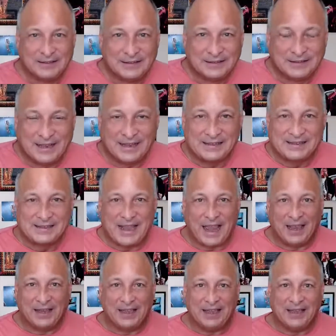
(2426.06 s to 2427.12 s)
Lane
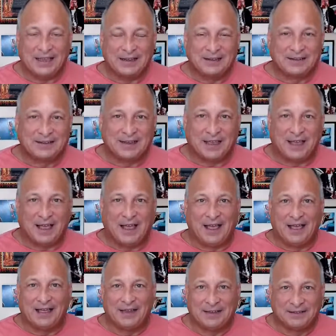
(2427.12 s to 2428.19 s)
Staley and
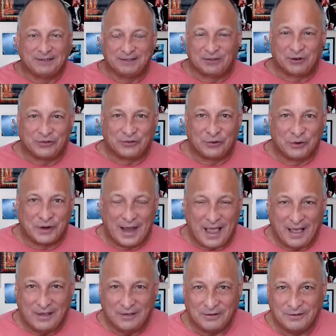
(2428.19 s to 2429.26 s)
Chris
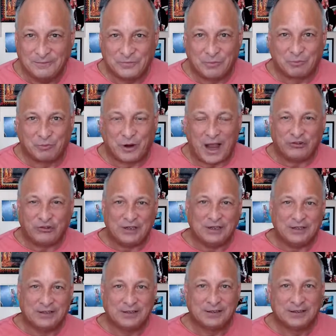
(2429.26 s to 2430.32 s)
Cornell,
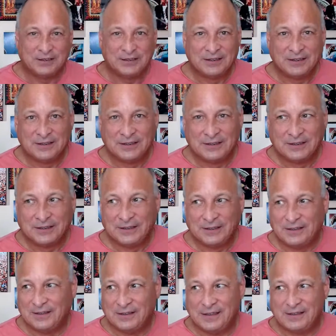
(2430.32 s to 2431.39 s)
depression.
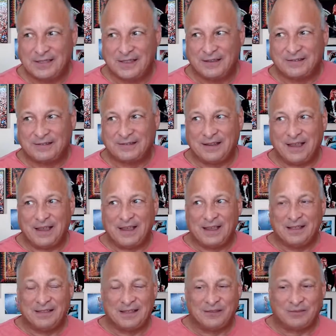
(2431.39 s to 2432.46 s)
These
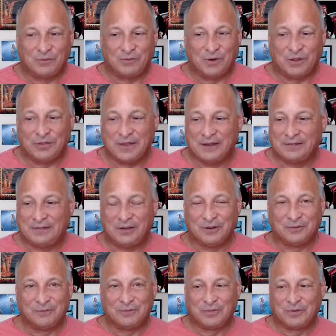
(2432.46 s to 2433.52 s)
are real things
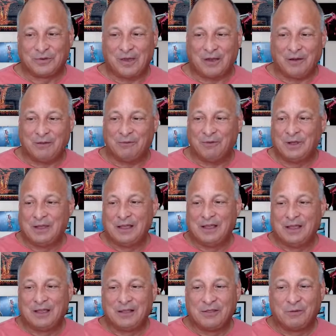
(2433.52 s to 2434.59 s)
too. So
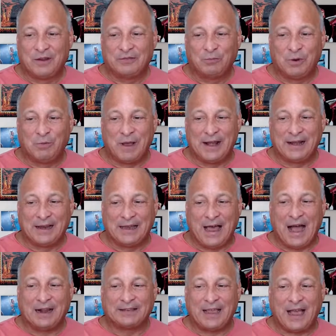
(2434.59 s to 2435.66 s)
the reason we went into
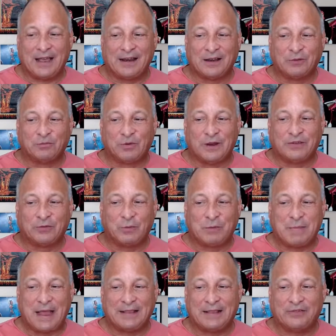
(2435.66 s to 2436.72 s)
lockdown and the reason
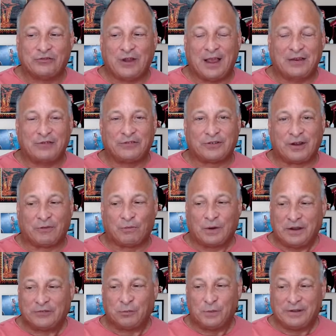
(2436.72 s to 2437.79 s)
we made these changes and the
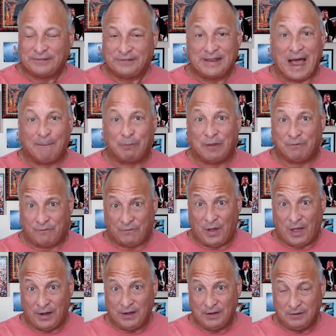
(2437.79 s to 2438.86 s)
reason we stopped the
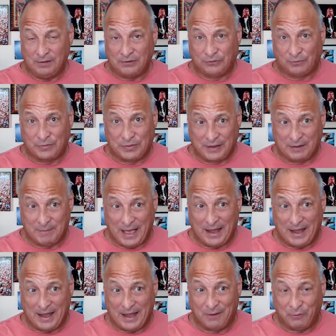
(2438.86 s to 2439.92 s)
fun, because if you think
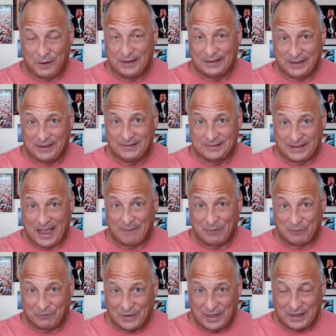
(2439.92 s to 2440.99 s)
about it, we did stop the
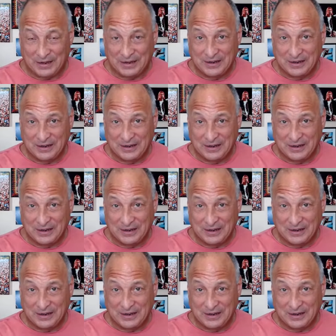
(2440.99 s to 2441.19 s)
fun,